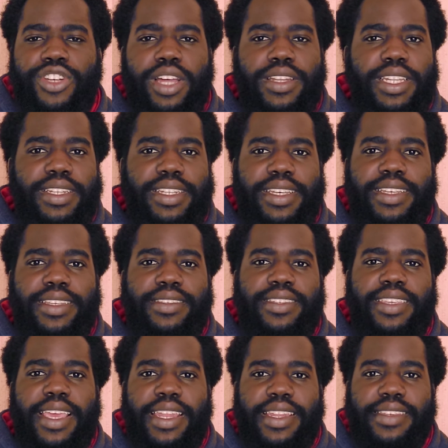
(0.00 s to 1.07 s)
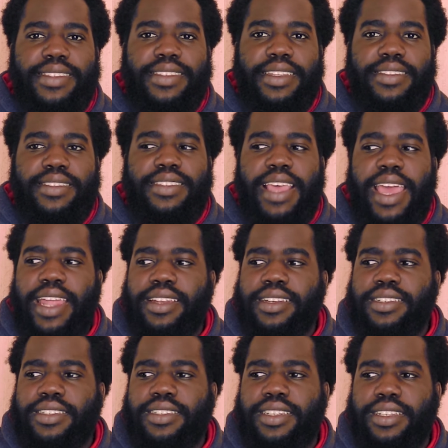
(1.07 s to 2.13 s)
Johnny D's innocence
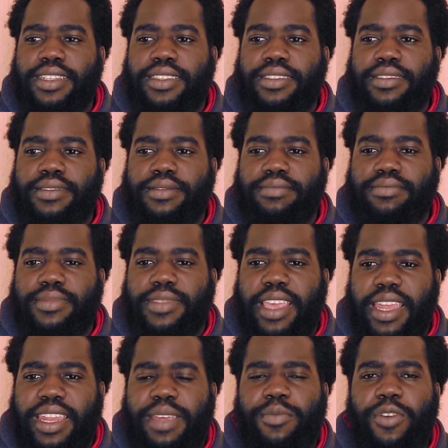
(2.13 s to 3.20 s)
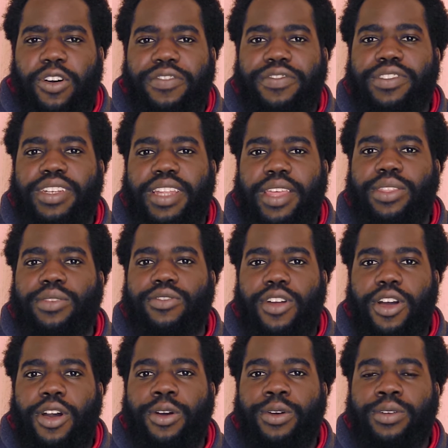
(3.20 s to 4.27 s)
and to get him off death
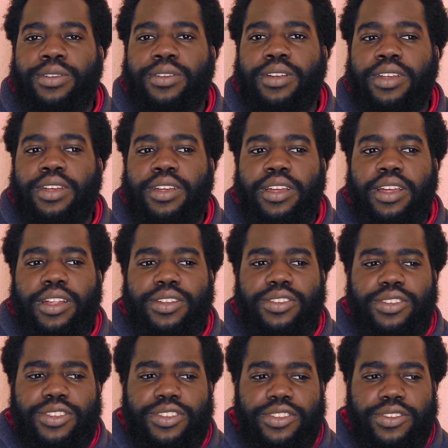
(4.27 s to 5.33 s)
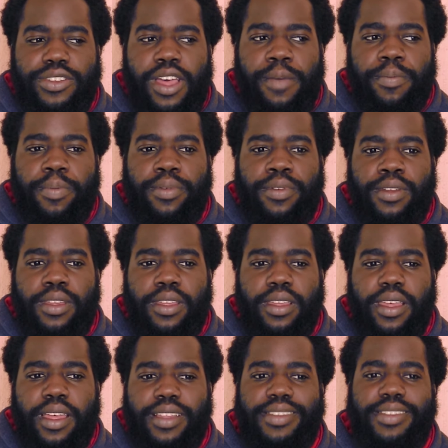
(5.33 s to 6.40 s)
row, to stop
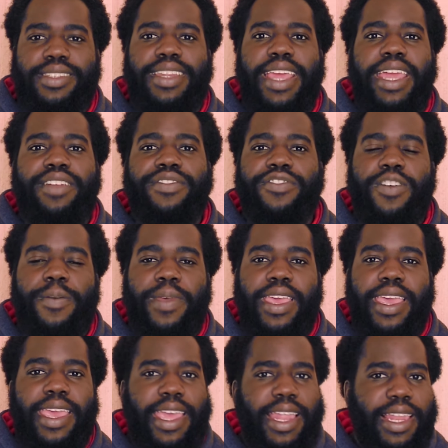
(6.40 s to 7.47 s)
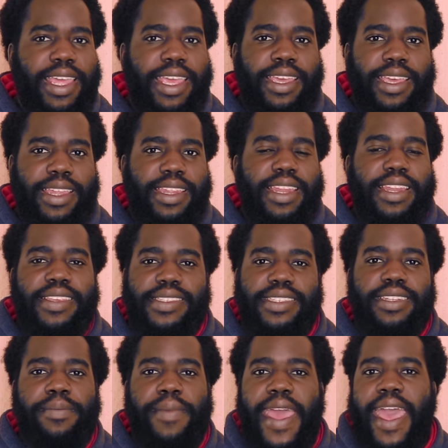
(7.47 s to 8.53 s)
a state from killing an
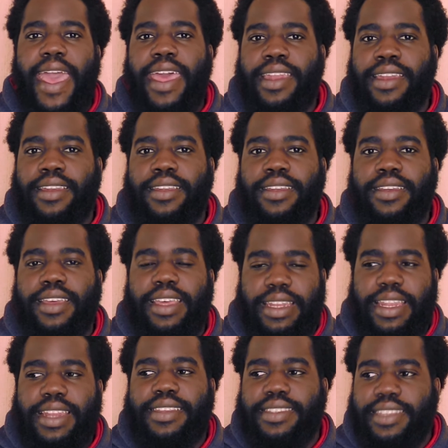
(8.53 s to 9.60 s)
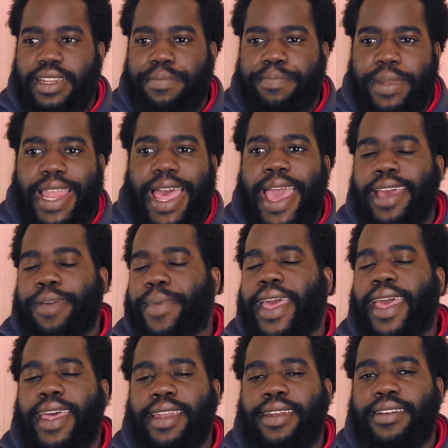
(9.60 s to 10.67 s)
innocent man, an innocent black
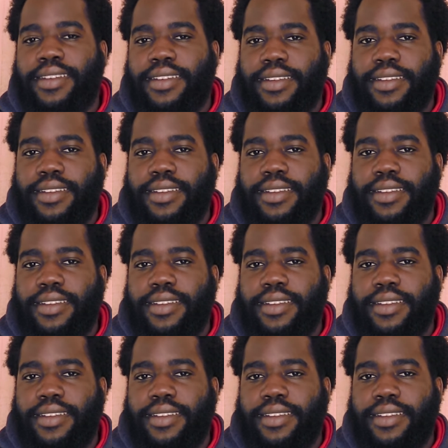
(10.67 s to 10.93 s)
man.